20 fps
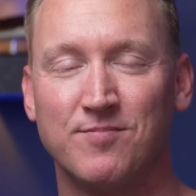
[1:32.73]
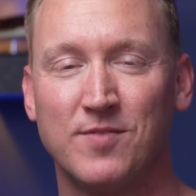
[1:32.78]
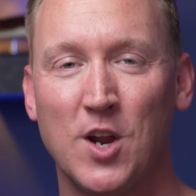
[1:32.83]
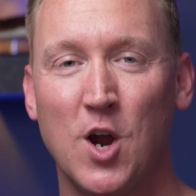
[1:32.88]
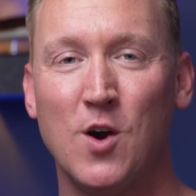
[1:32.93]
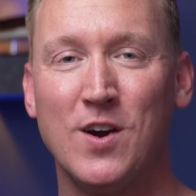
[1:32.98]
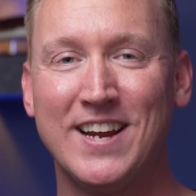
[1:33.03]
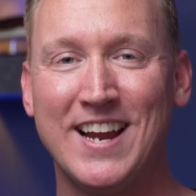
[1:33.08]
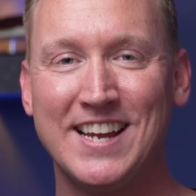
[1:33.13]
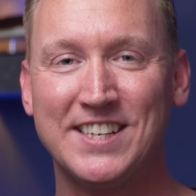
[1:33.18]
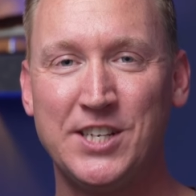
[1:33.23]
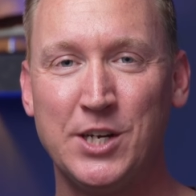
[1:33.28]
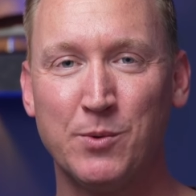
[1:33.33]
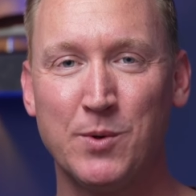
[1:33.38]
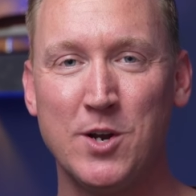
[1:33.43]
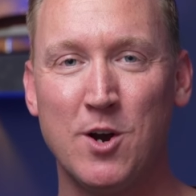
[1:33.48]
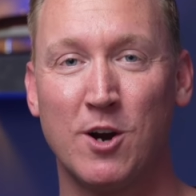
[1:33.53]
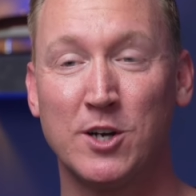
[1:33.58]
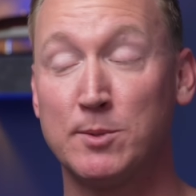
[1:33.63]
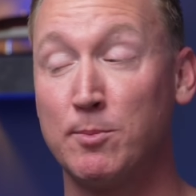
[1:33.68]
All right, guys, here
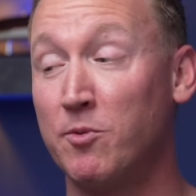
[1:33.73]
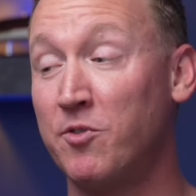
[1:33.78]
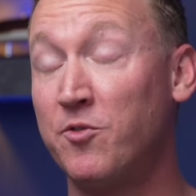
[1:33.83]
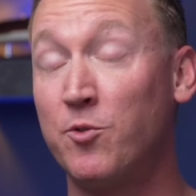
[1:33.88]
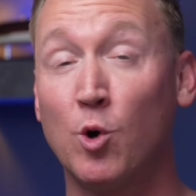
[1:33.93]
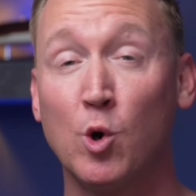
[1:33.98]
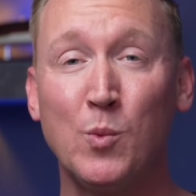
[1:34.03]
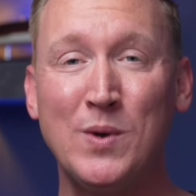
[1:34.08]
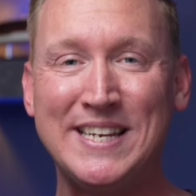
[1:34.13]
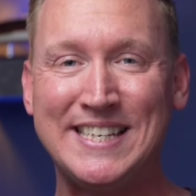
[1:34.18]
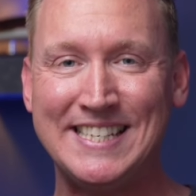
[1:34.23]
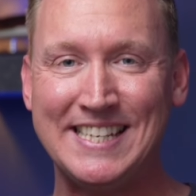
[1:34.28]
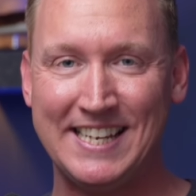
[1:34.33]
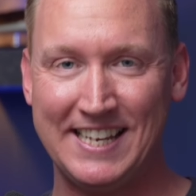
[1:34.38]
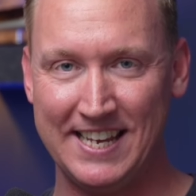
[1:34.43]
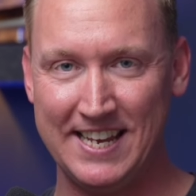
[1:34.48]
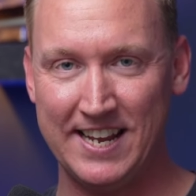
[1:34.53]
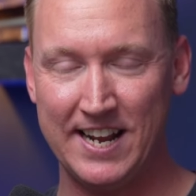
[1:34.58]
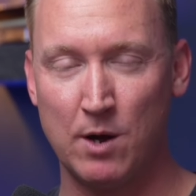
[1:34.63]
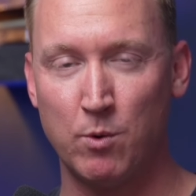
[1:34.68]
we are. So before we dig
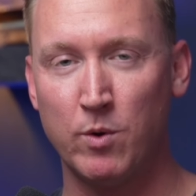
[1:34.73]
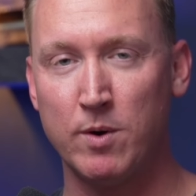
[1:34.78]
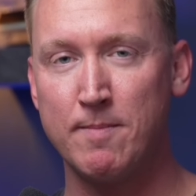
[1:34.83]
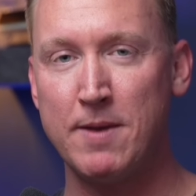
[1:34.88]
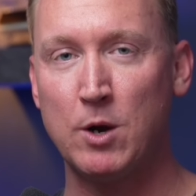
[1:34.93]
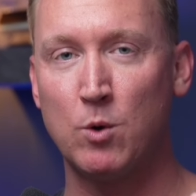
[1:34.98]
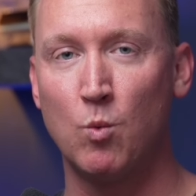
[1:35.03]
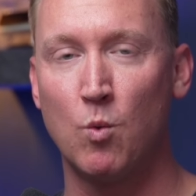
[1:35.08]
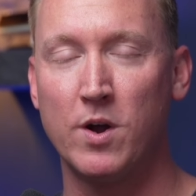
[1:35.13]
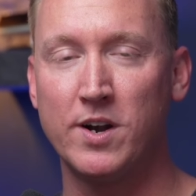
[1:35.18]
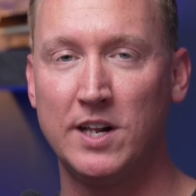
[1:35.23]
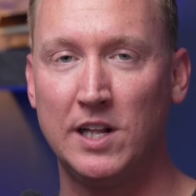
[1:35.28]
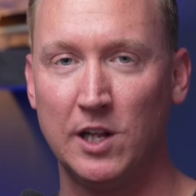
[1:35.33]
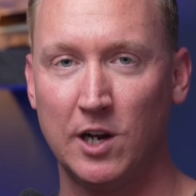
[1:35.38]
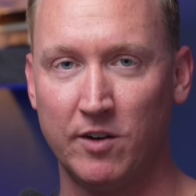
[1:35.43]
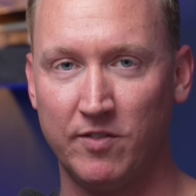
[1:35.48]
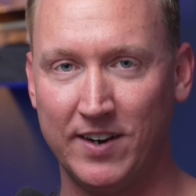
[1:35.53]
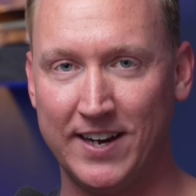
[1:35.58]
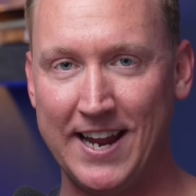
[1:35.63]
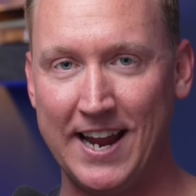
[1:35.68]
in, I want to make one
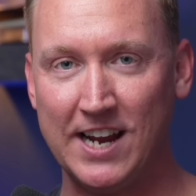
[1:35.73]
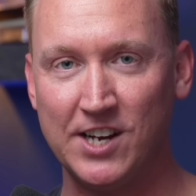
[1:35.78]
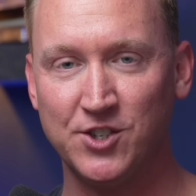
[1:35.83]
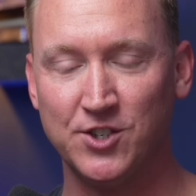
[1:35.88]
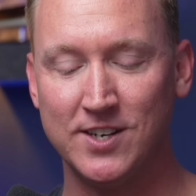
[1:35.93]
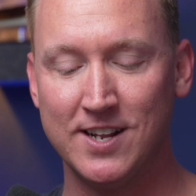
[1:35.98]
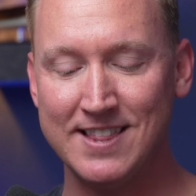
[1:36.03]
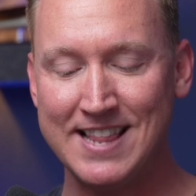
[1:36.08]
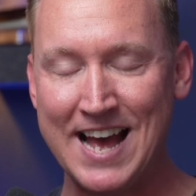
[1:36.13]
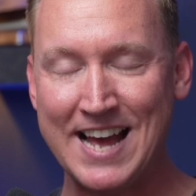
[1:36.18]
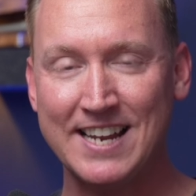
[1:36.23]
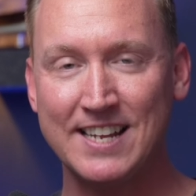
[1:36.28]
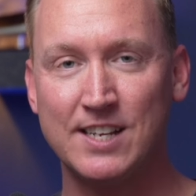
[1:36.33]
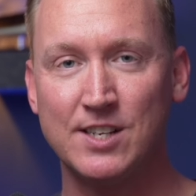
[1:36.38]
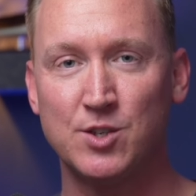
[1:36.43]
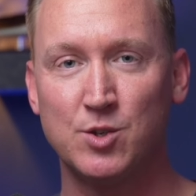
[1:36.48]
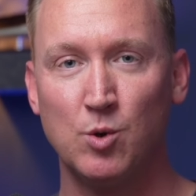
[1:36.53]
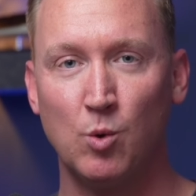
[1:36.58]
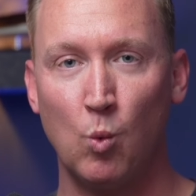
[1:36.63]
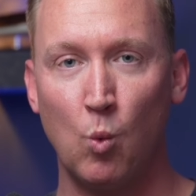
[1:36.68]
clarification, and that
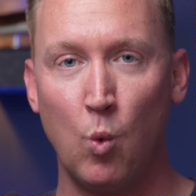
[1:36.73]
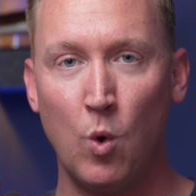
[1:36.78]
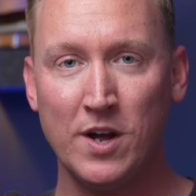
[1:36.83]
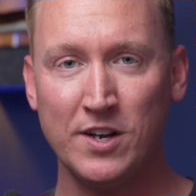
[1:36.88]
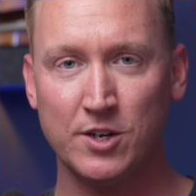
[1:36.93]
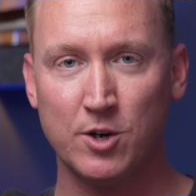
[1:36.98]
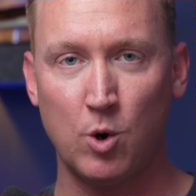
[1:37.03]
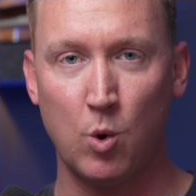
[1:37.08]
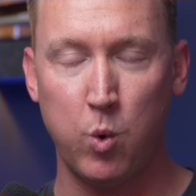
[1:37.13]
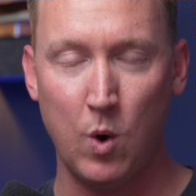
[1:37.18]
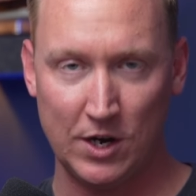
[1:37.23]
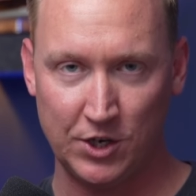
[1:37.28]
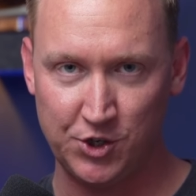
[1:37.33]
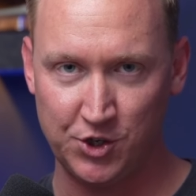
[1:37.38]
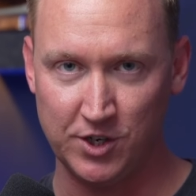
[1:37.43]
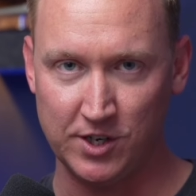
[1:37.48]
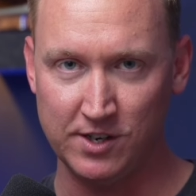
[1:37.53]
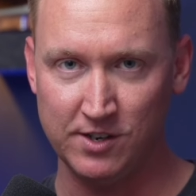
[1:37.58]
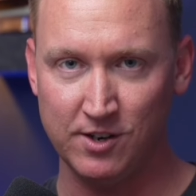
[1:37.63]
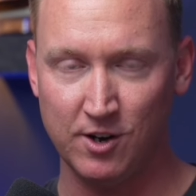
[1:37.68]
is what
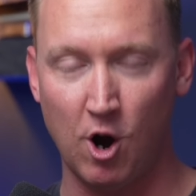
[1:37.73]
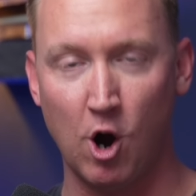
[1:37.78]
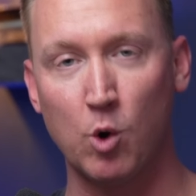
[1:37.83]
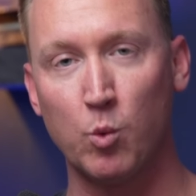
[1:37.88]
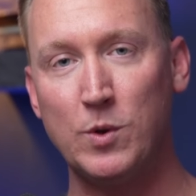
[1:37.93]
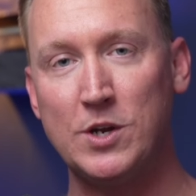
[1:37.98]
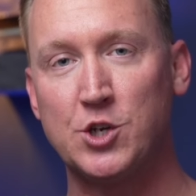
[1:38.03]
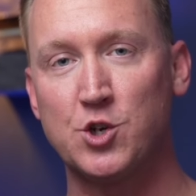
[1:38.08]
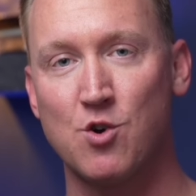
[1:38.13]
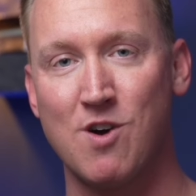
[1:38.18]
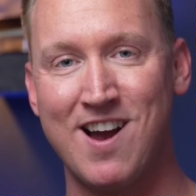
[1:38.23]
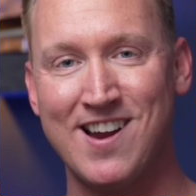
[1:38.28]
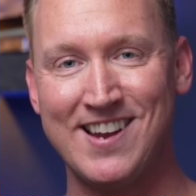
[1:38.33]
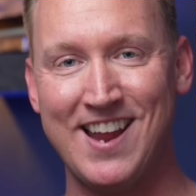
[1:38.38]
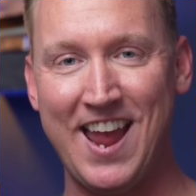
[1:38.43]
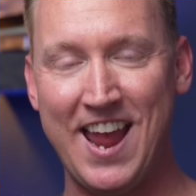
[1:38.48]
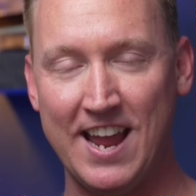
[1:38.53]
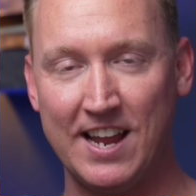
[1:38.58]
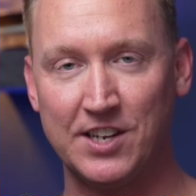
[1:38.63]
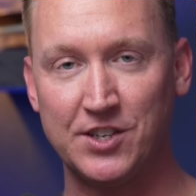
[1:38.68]
question are we trying
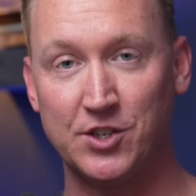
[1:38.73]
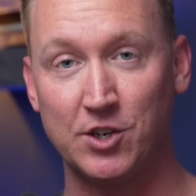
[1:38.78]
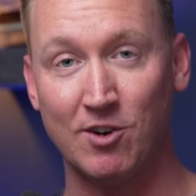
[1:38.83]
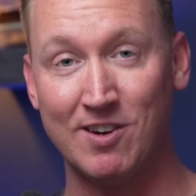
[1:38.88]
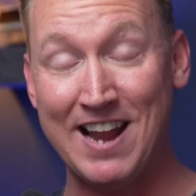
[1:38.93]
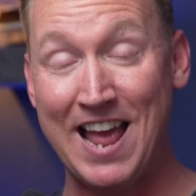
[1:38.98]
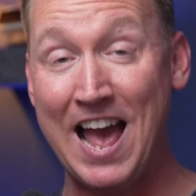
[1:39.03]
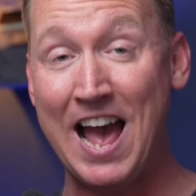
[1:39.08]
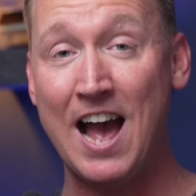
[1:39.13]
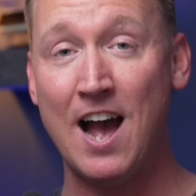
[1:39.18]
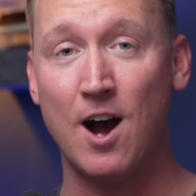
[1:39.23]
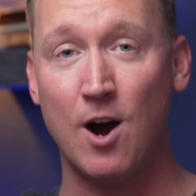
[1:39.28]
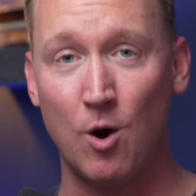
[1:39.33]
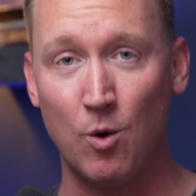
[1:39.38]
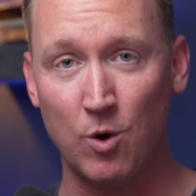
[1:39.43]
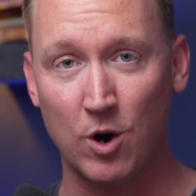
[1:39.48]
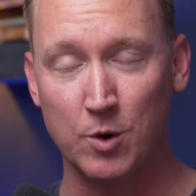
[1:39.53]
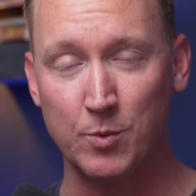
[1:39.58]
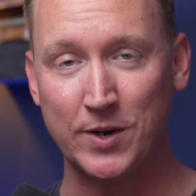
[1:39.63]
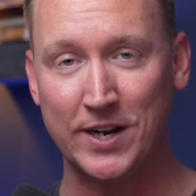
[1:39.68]
to answer and
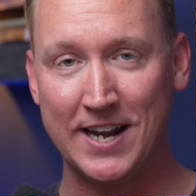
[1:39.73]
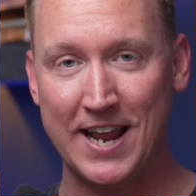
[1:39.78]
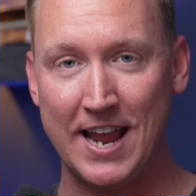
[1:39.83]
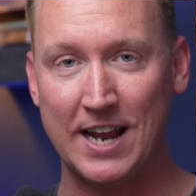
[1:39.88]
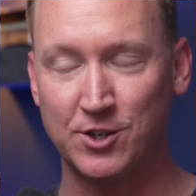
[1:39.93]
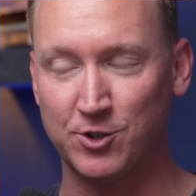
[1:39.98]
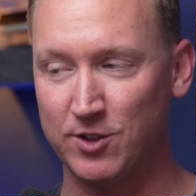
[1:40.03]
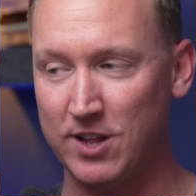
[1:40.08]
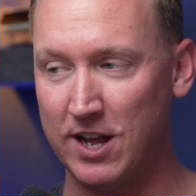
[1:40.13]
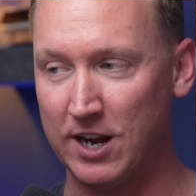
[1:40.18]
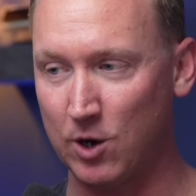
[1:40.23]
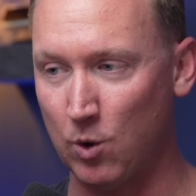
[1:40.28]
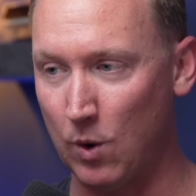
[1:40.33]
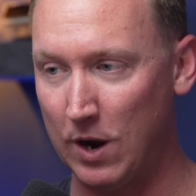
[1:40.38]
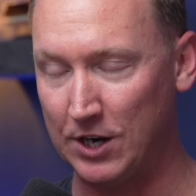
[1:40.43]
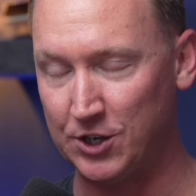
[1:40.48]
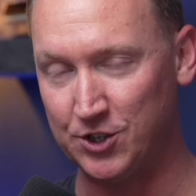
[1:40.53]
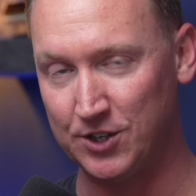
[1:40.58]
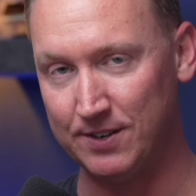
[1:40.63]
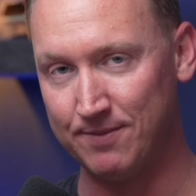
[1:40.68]
how are we going to answer that
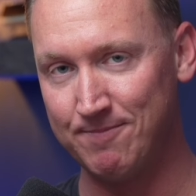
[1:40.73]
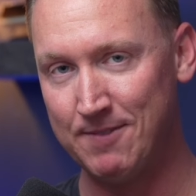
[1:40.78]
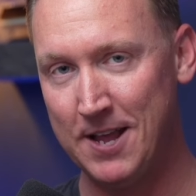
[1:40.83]
question?